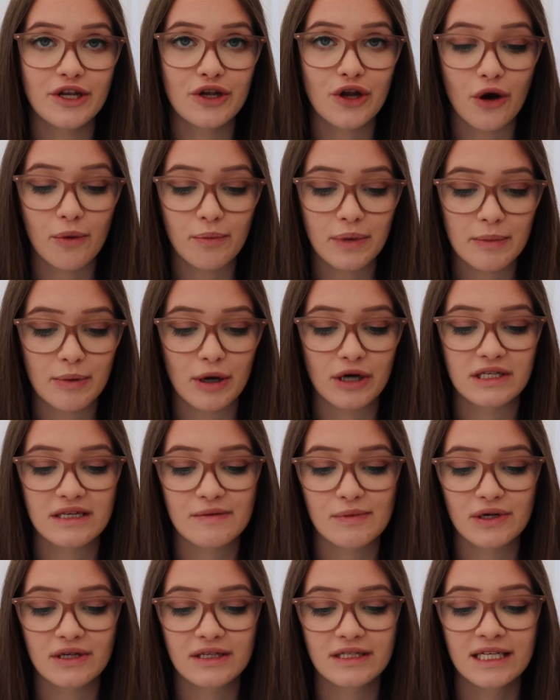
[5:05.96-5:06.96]
not be
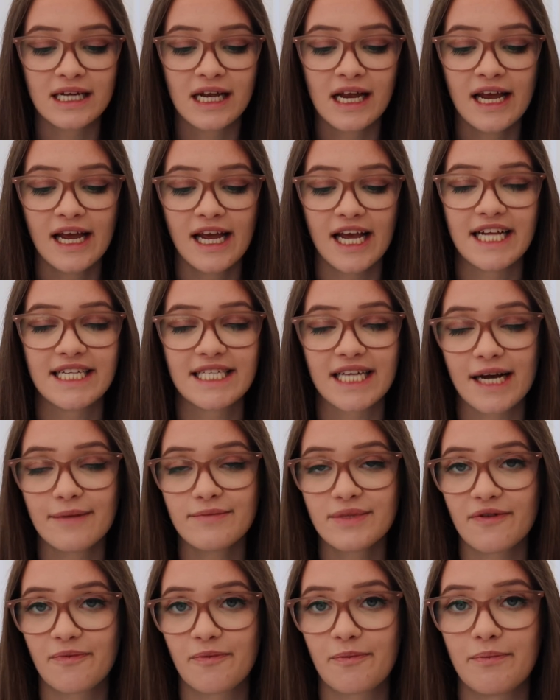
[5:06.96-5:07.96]
possible in
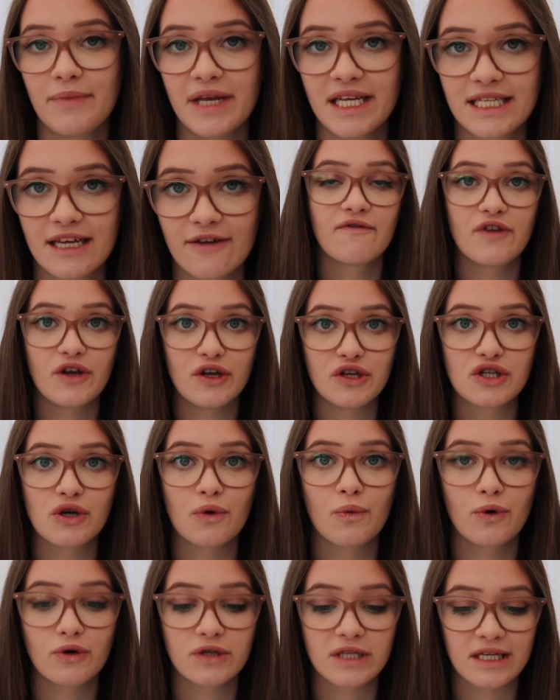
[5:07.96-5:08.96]
terms of meeting future
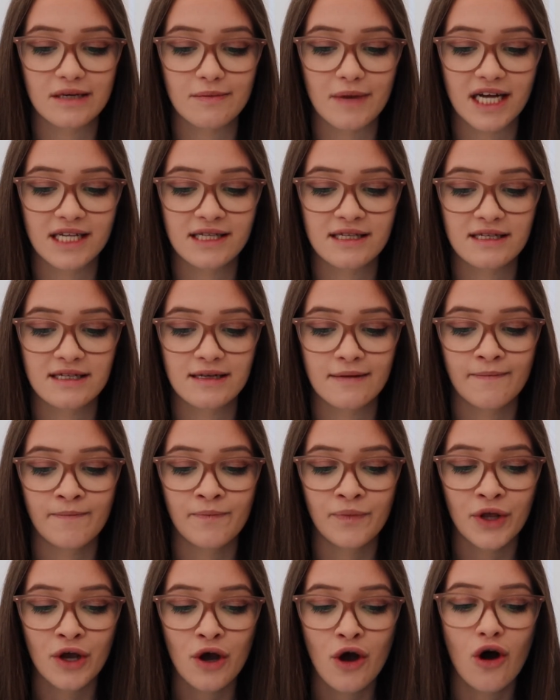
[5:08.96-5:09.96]
water demands.
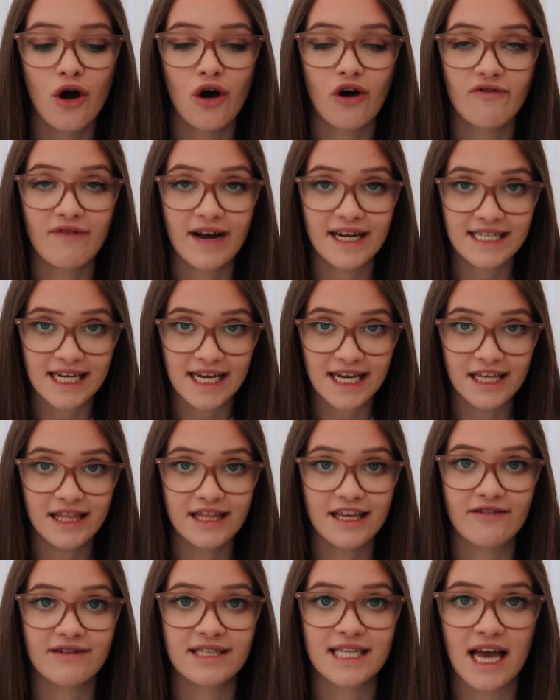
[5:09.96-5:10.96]
Already,
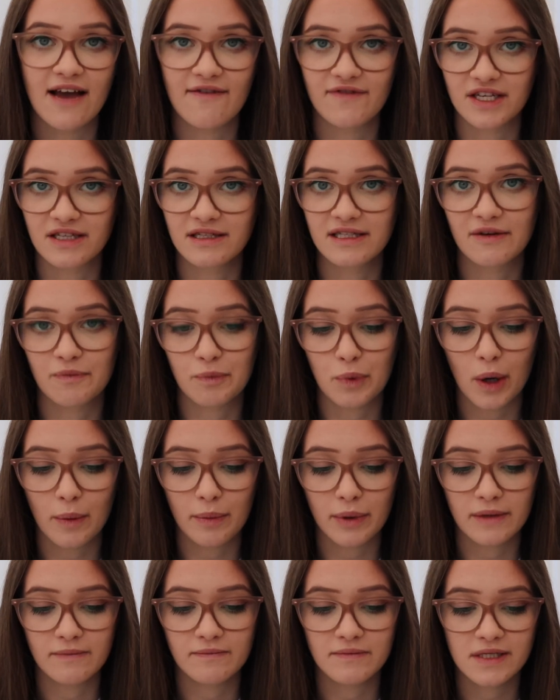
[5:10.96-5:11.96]
there is evidence of
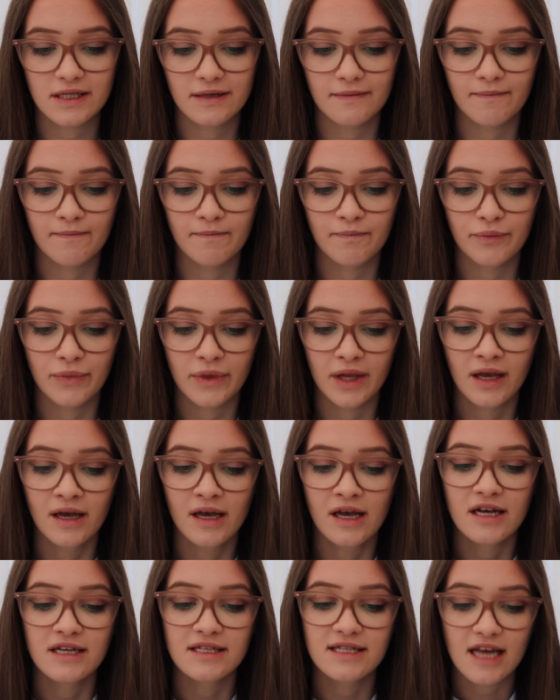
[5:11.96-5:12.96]
problems.
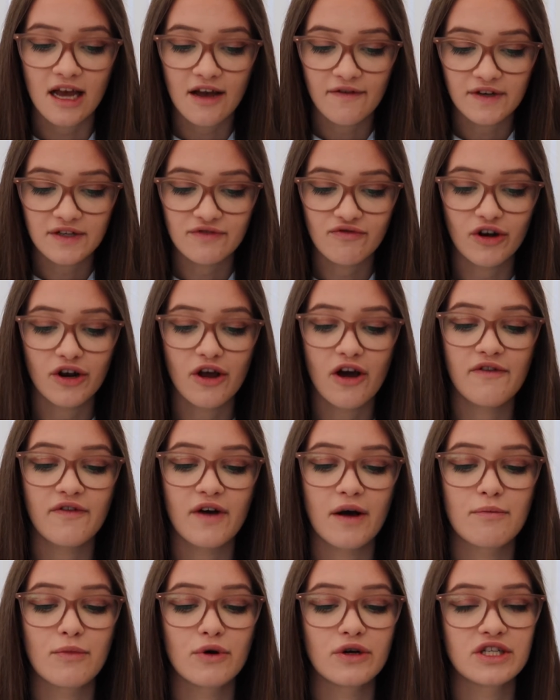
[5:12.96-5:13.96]
Surface runoff
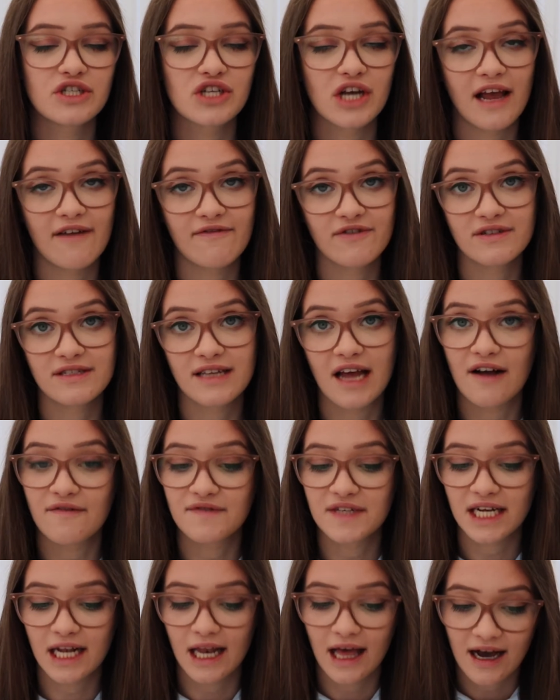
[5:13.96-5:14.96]
and moisture levels have
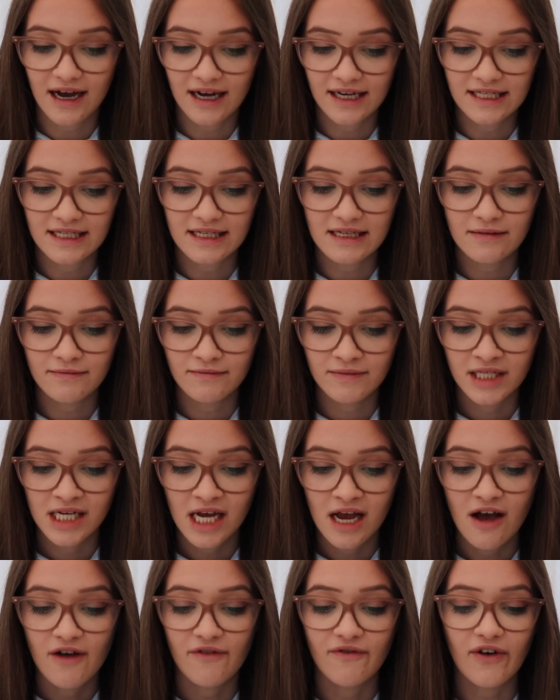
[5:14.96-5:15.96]
declined.
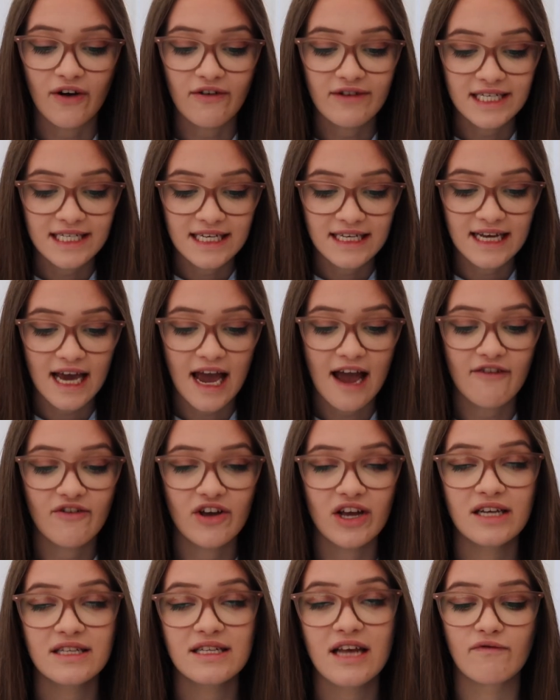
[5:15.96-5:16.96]
Forested
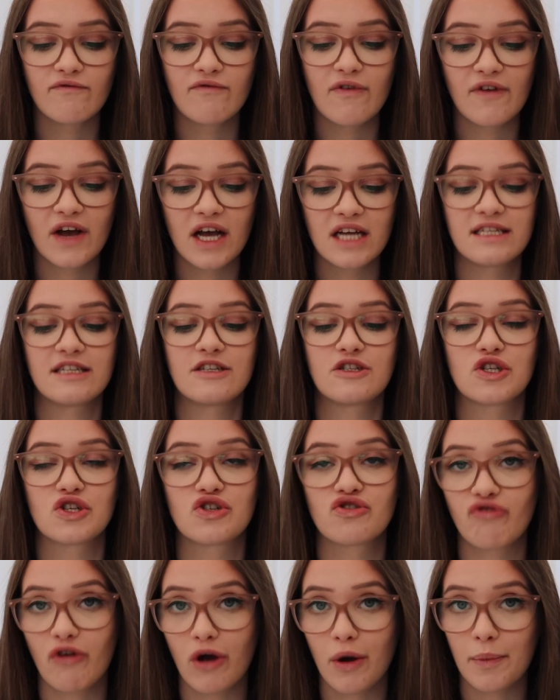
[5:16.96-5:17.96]
areas reverted to
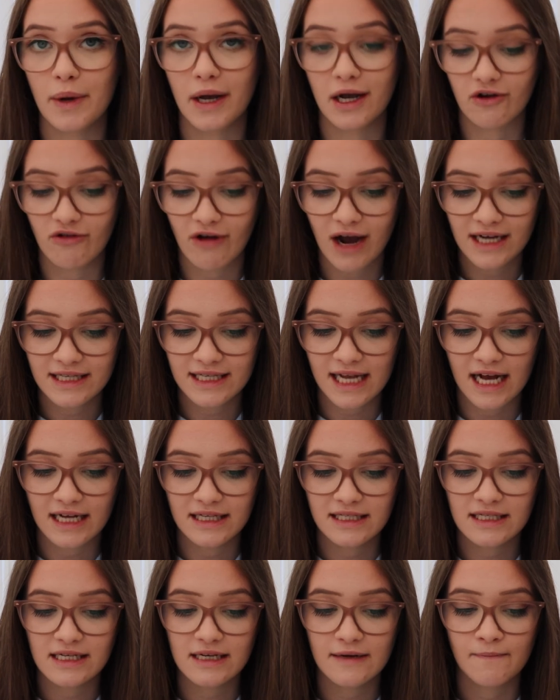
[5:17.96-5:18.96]
shrub and
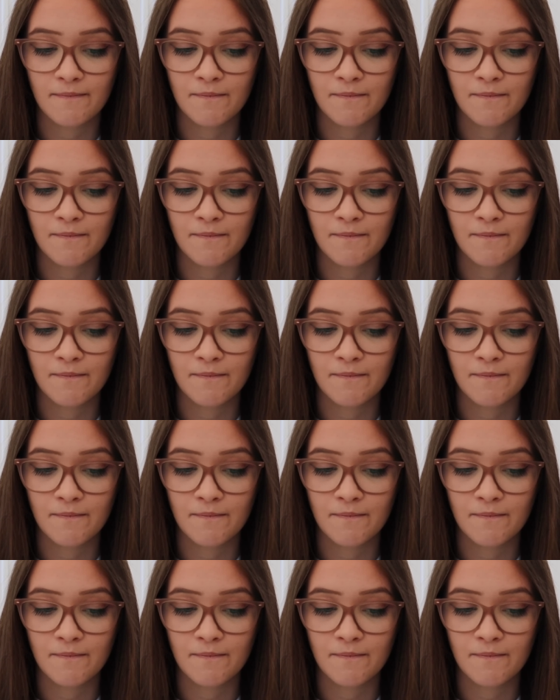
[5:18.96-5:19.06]
grassland.